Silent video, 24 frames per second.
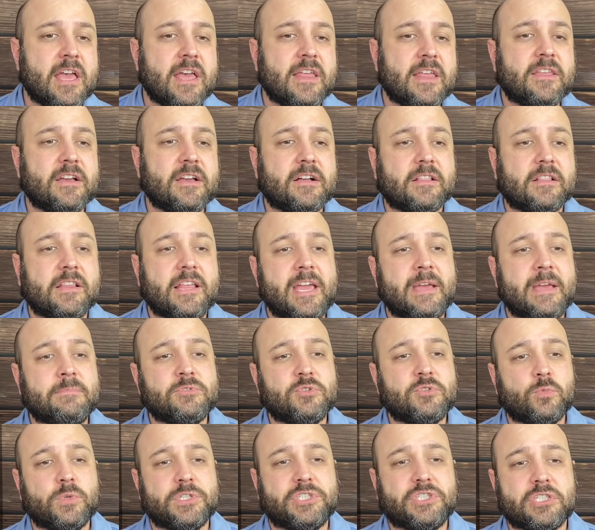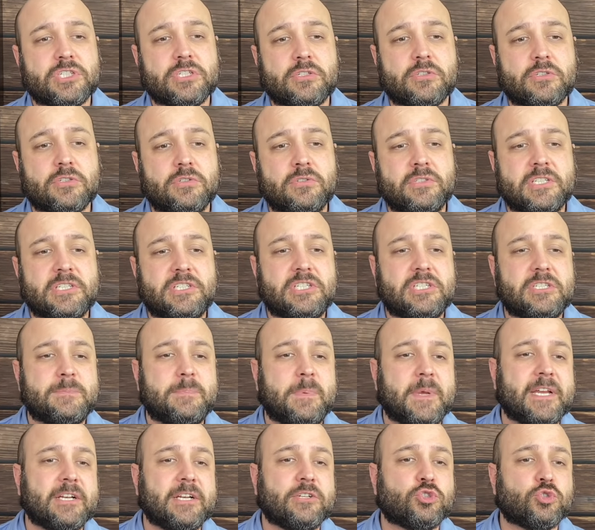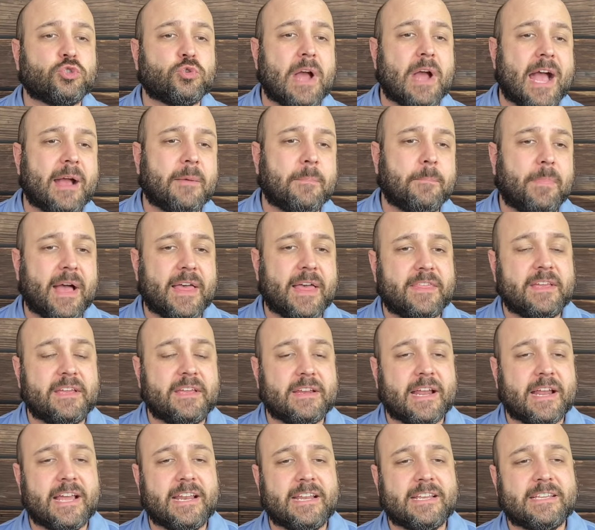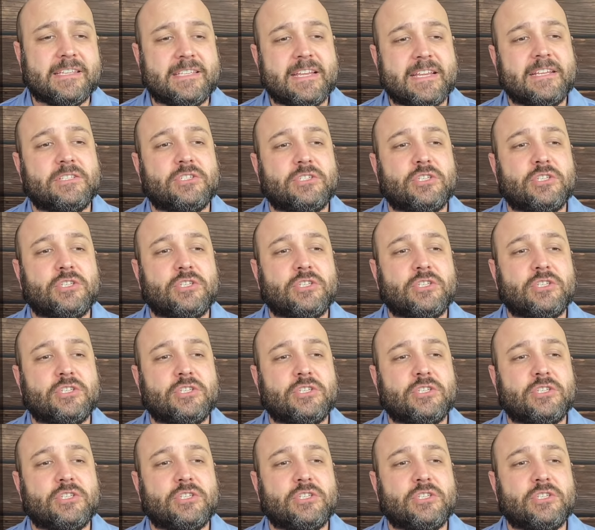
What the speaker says: The claims, which include that she's being tracked by the United States